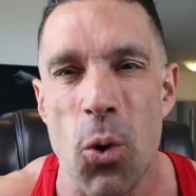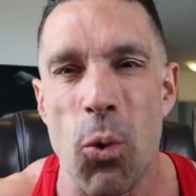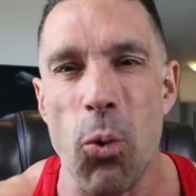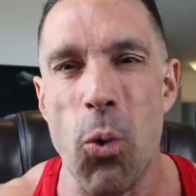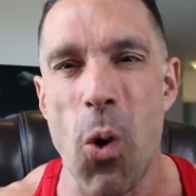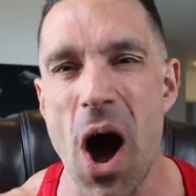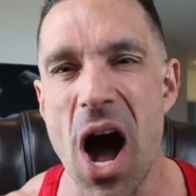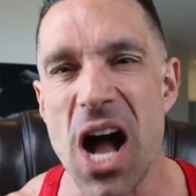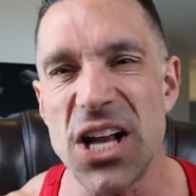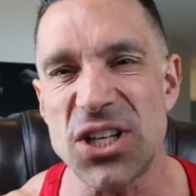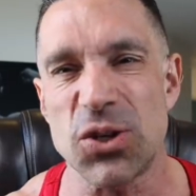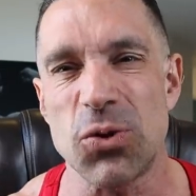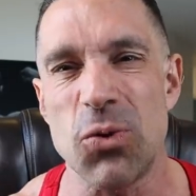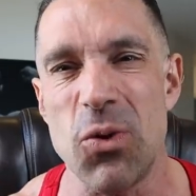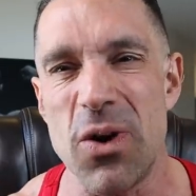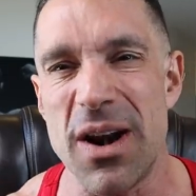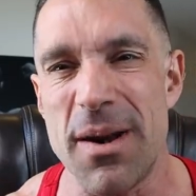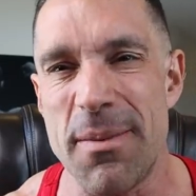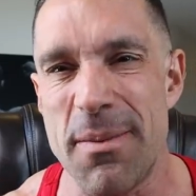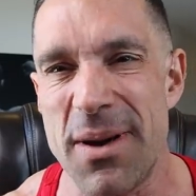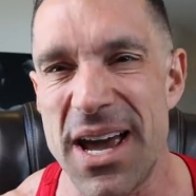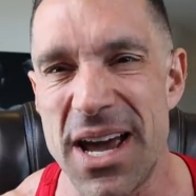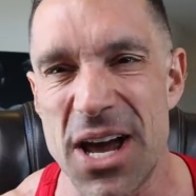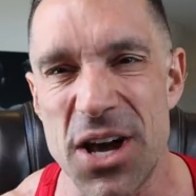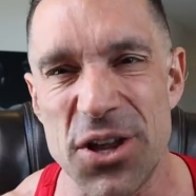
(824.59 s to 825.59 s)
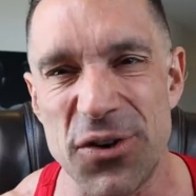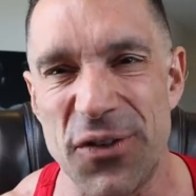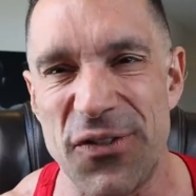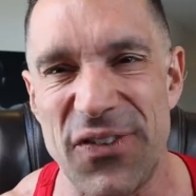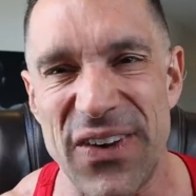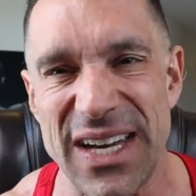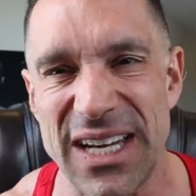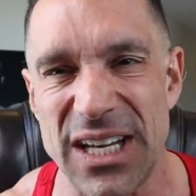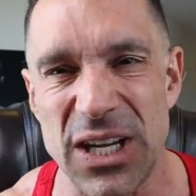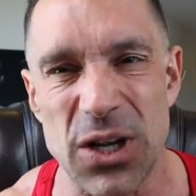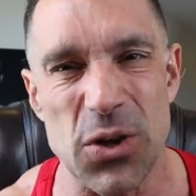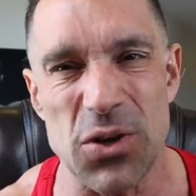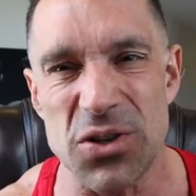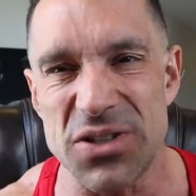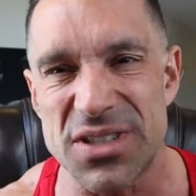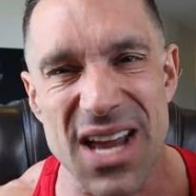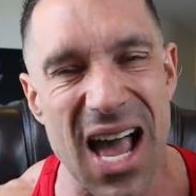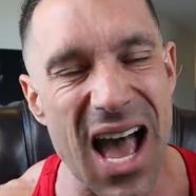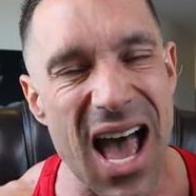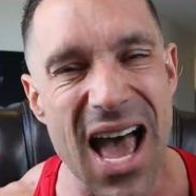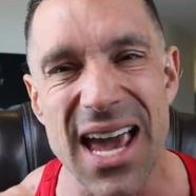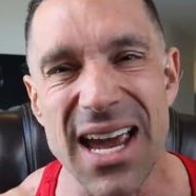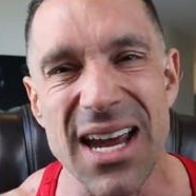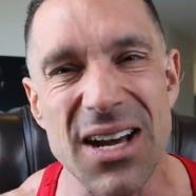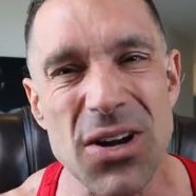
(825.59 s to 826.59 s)
Watch one of my other videos.
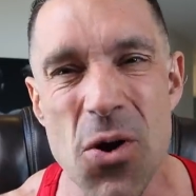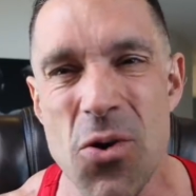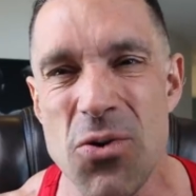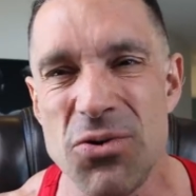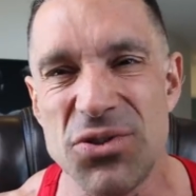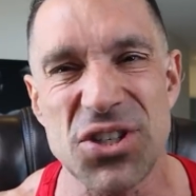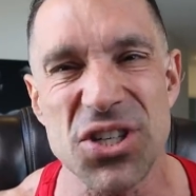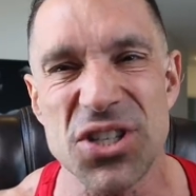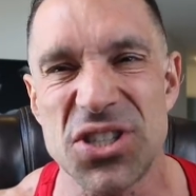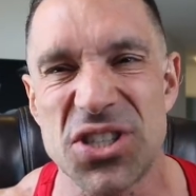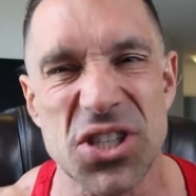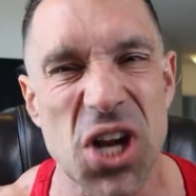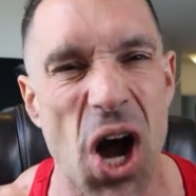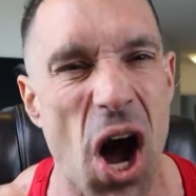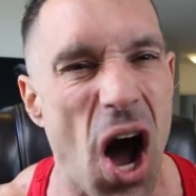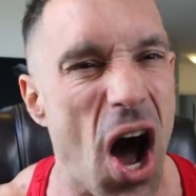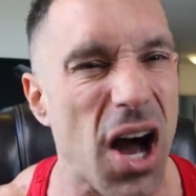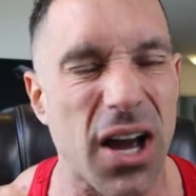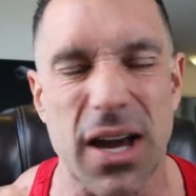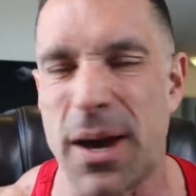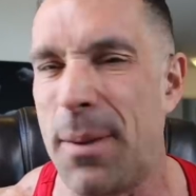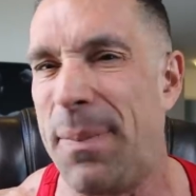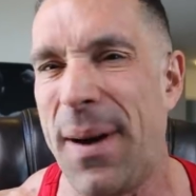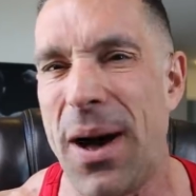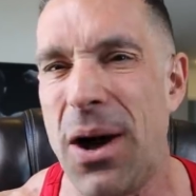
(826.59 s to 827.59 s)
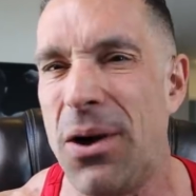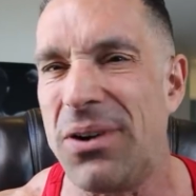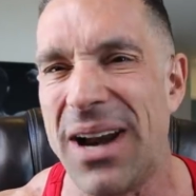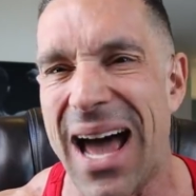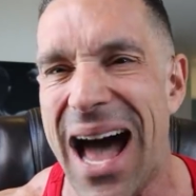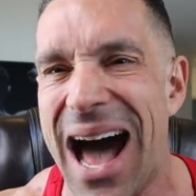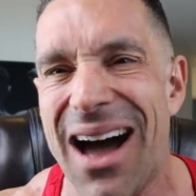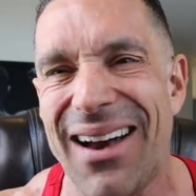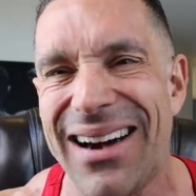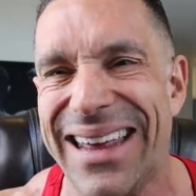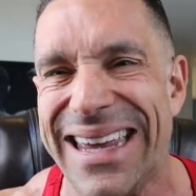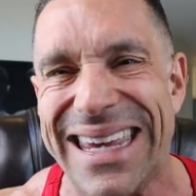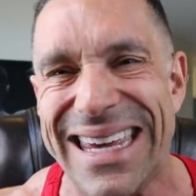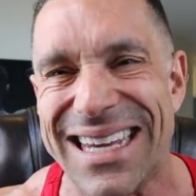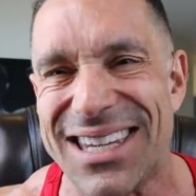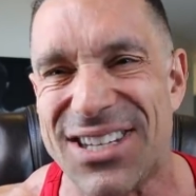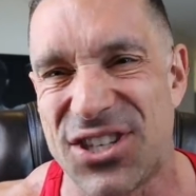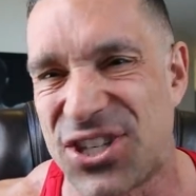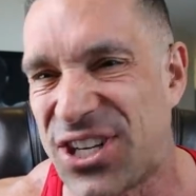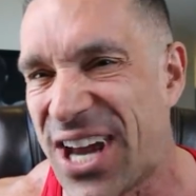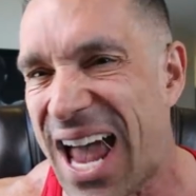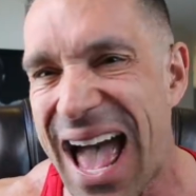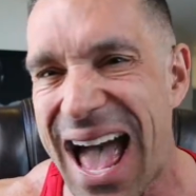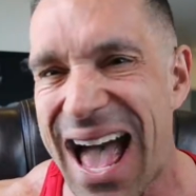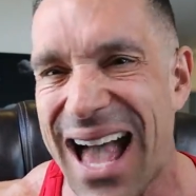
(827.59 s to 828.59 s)
I don't just talk about how to get
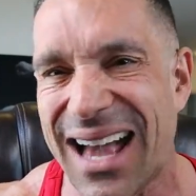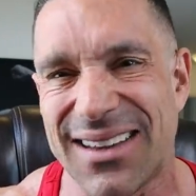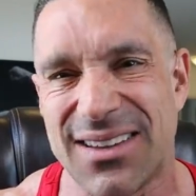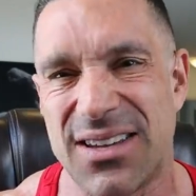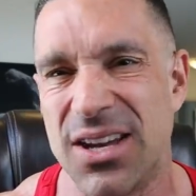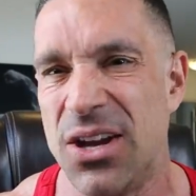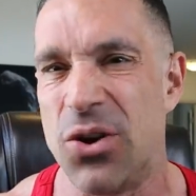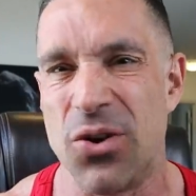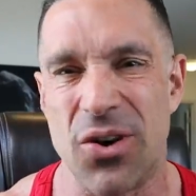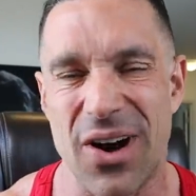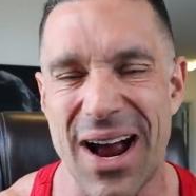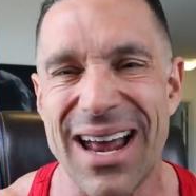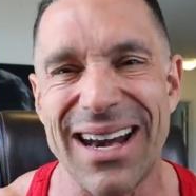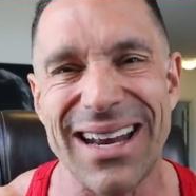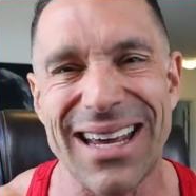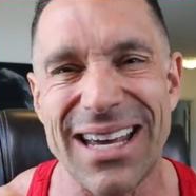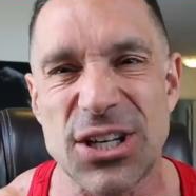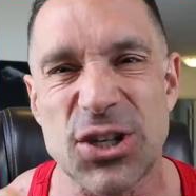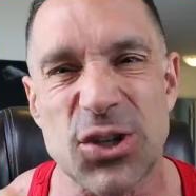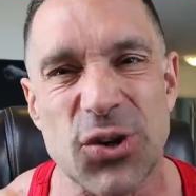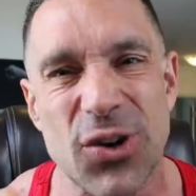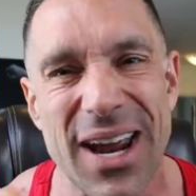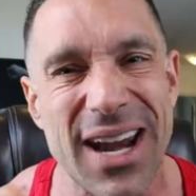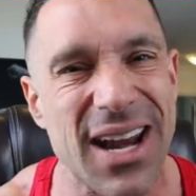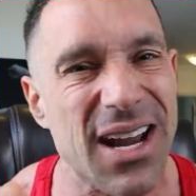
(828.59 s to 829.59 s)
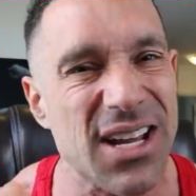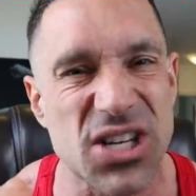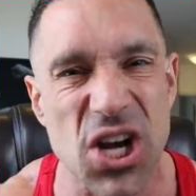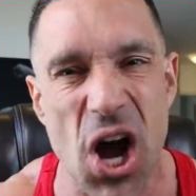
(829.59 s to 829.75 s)
jacked or how to get shredded.